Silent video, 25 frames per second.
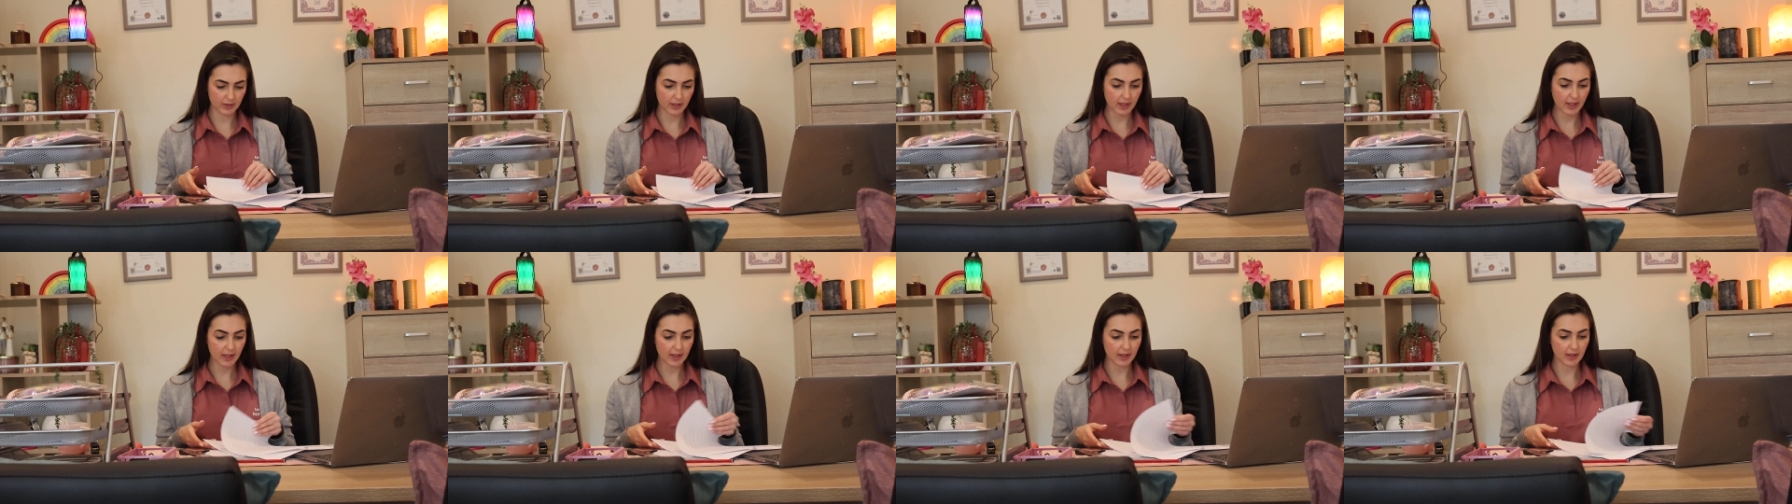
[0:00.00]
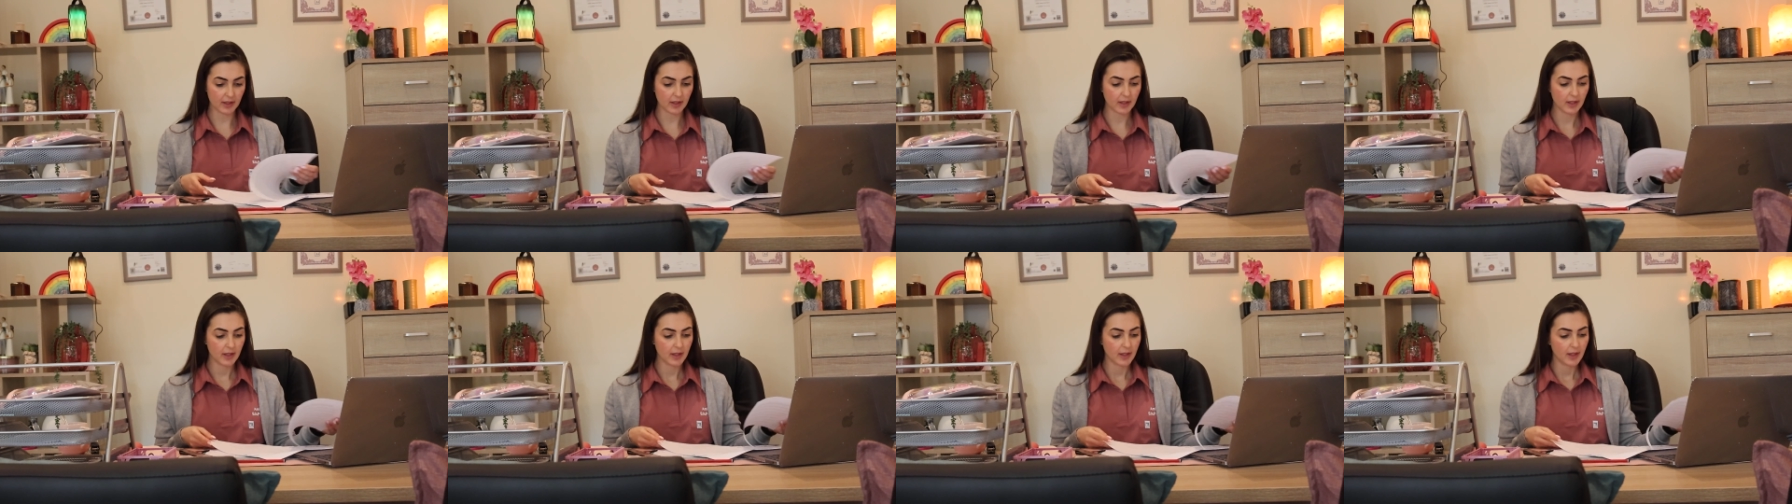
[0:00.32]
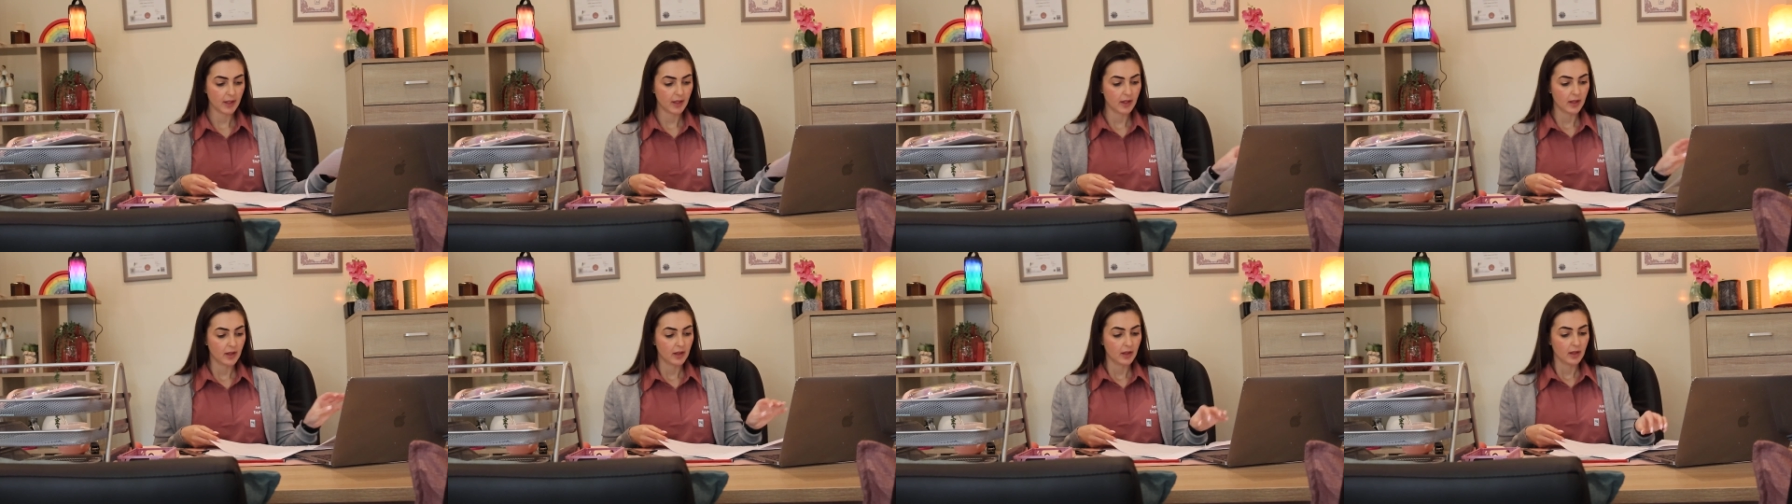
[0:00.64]
Okay,
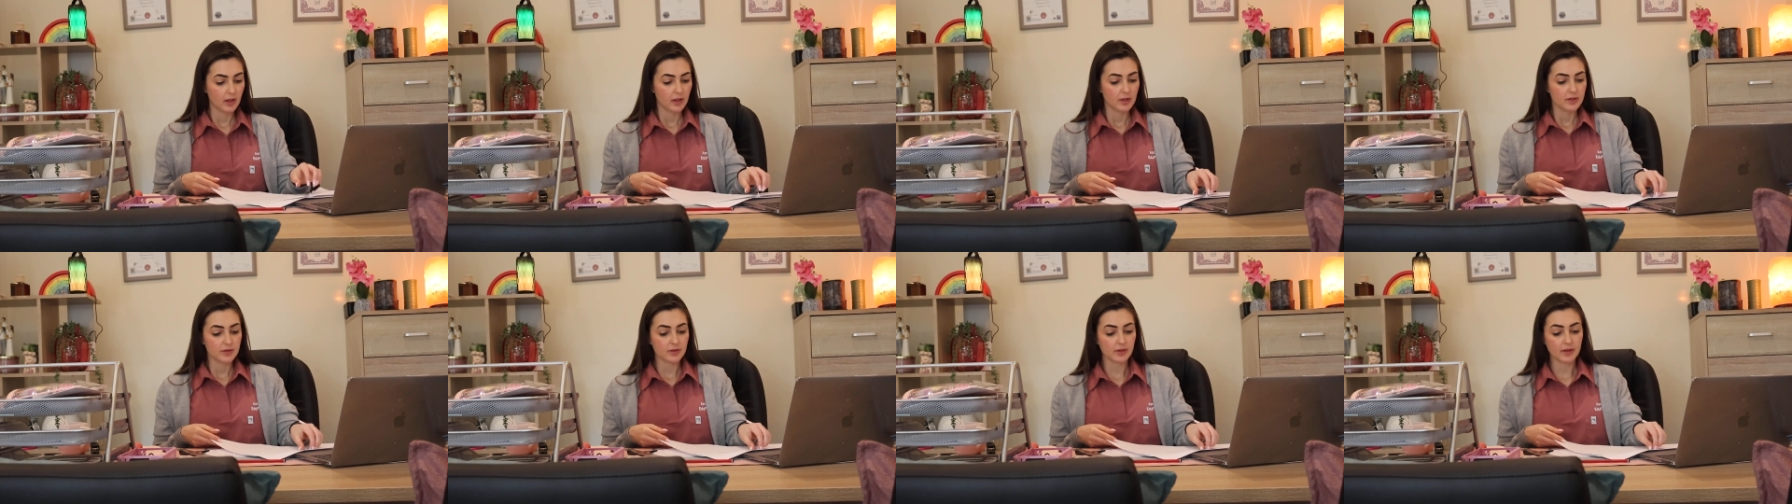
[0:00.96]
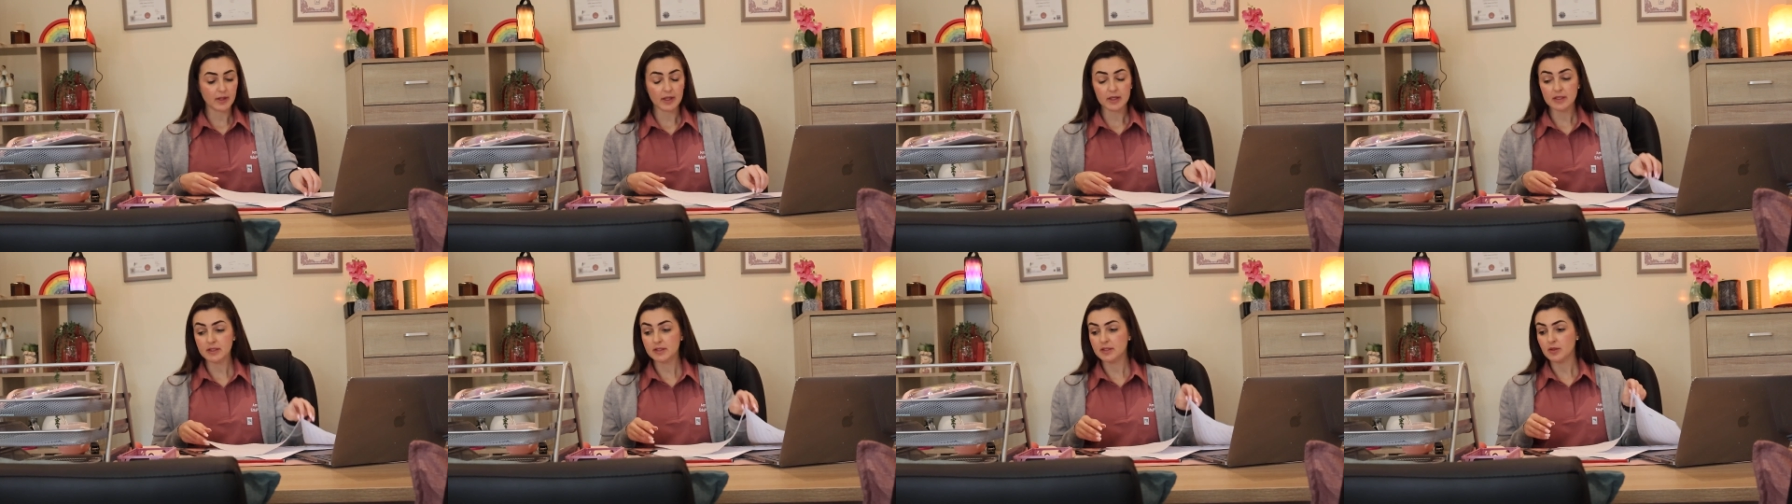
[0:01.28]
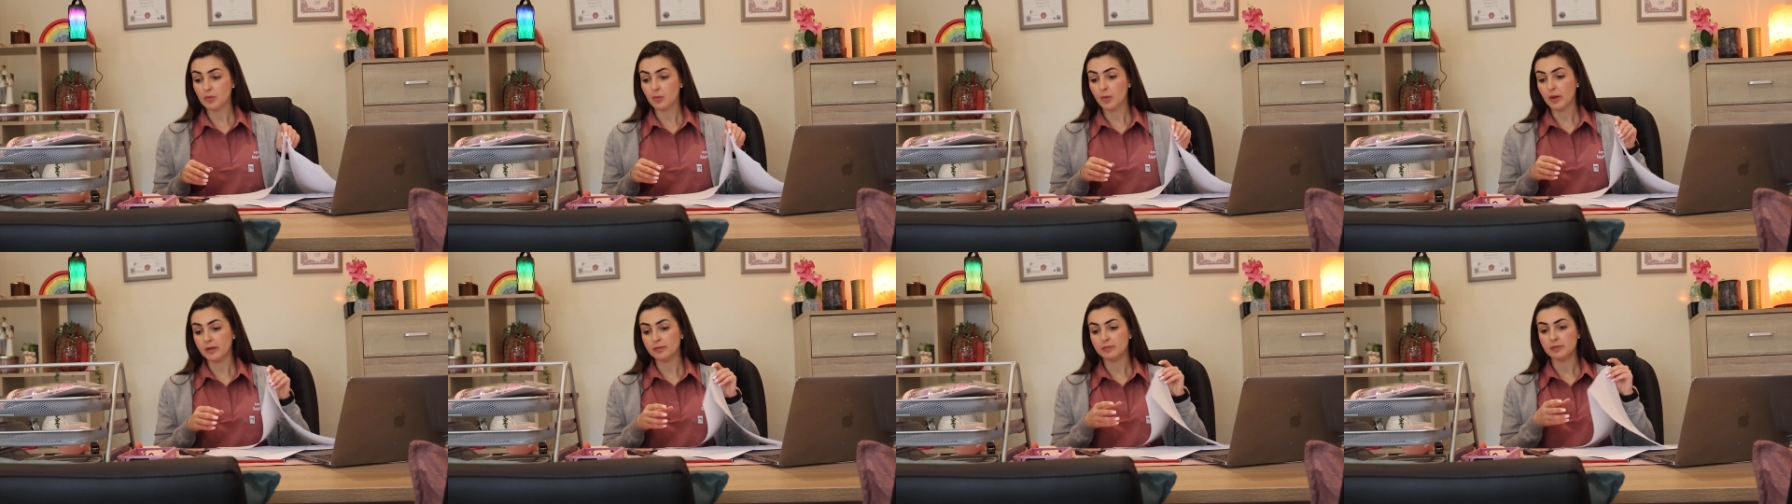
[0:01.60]
so that is the
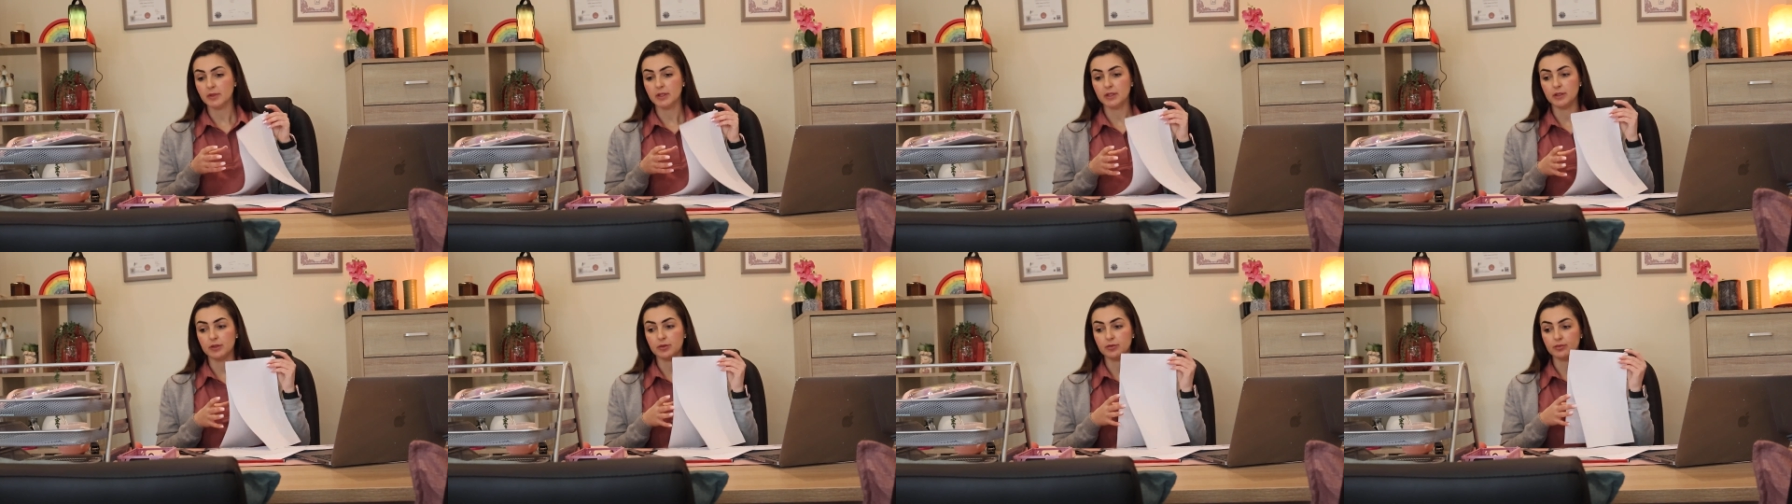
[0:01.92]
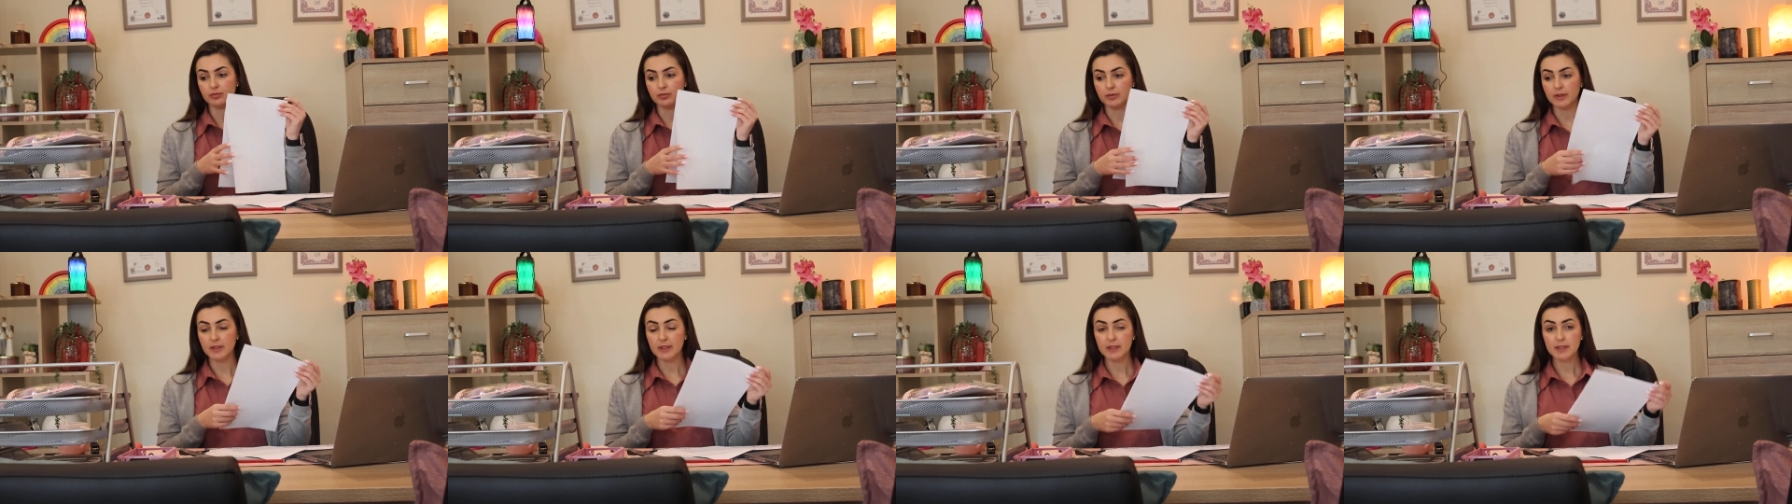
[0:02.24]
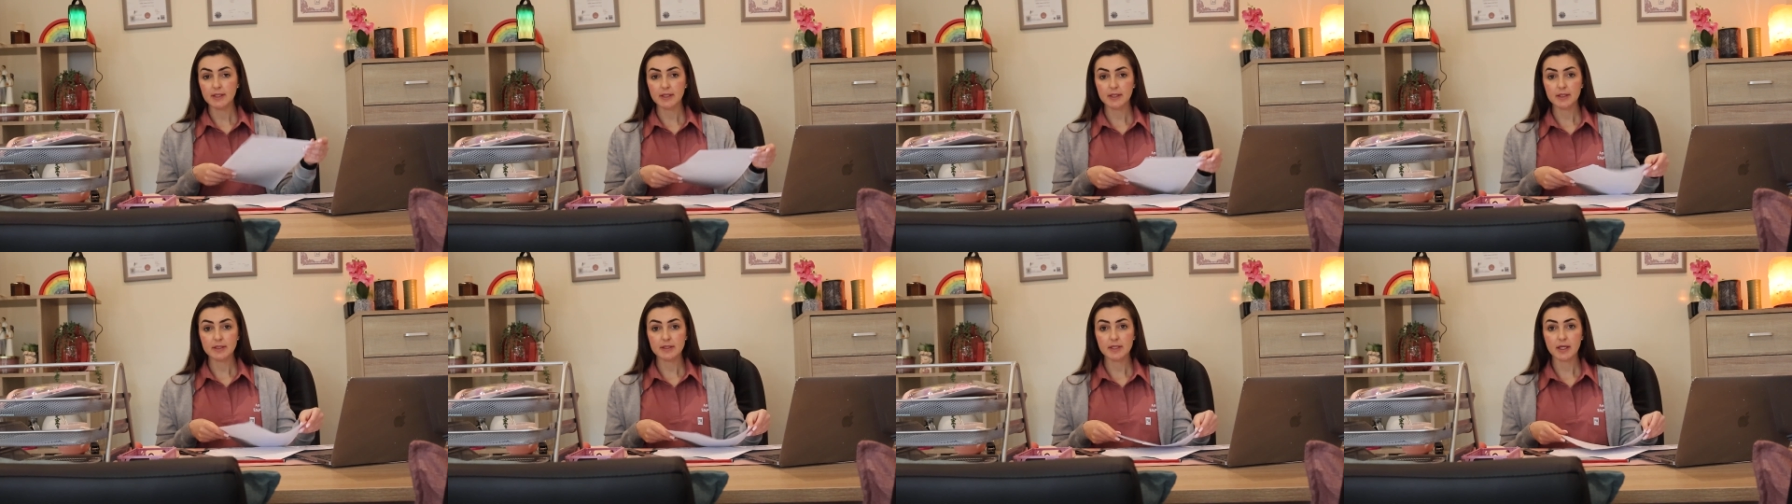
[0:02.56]
1 minute
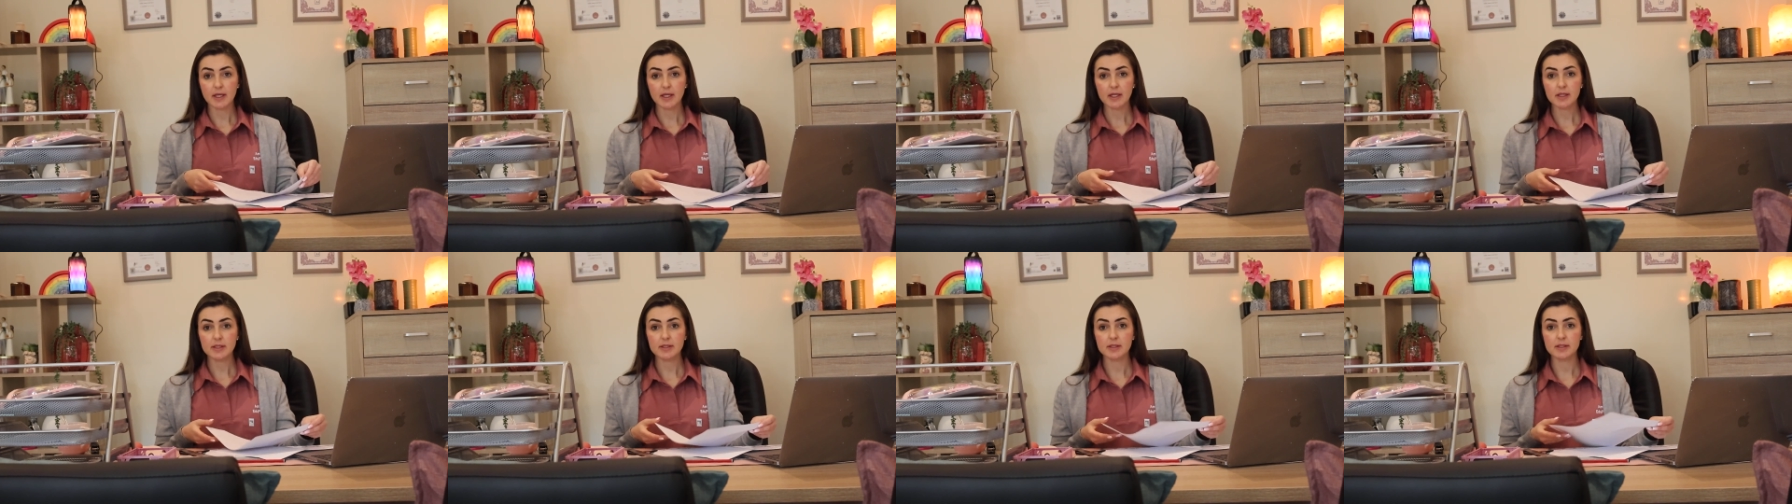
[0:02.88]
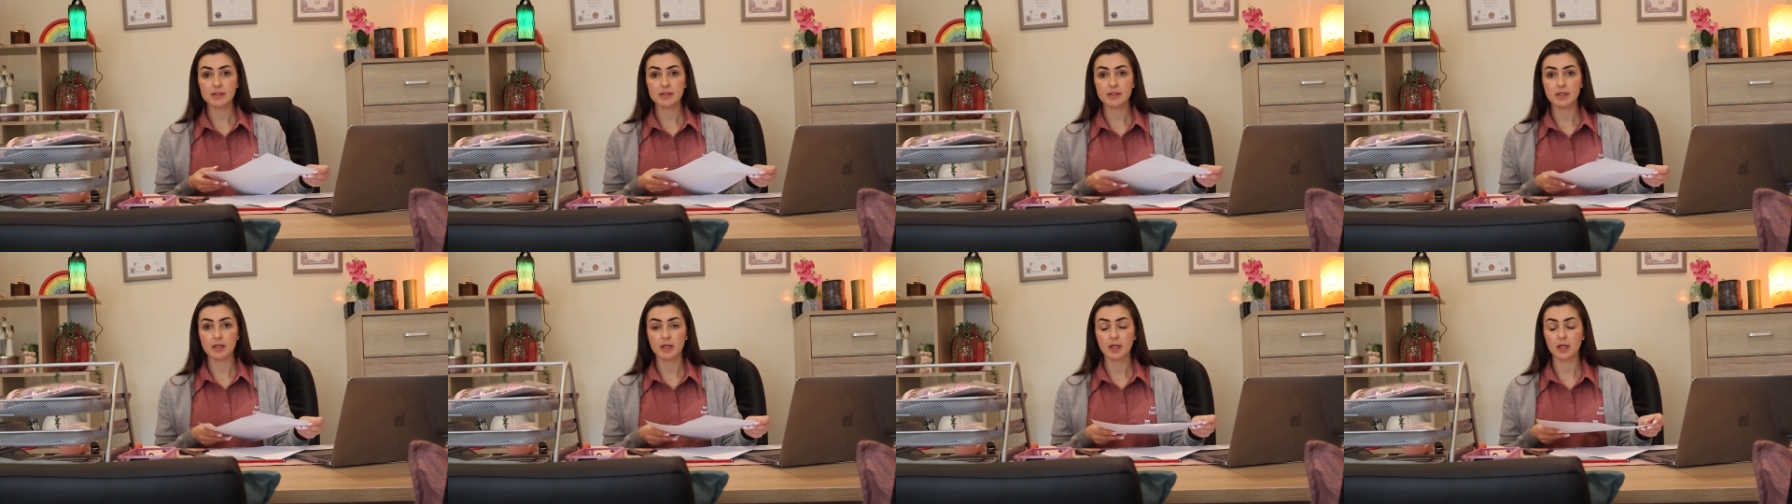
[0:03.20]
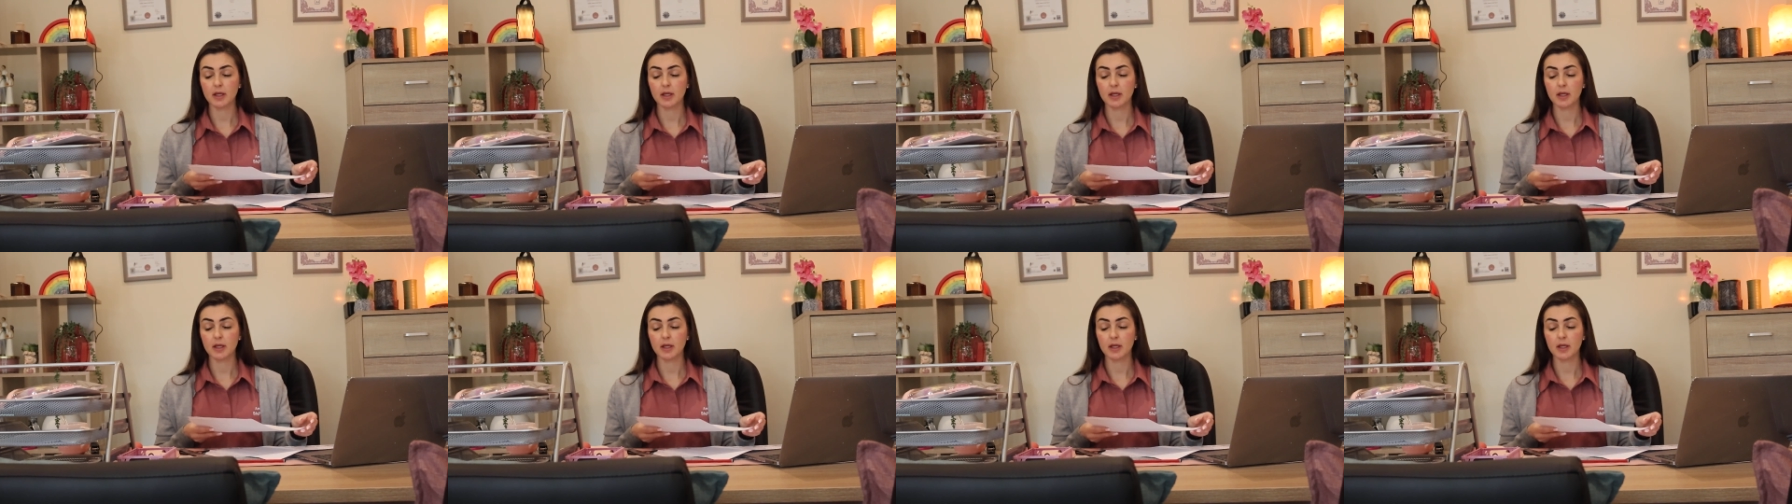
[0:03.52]
reading test.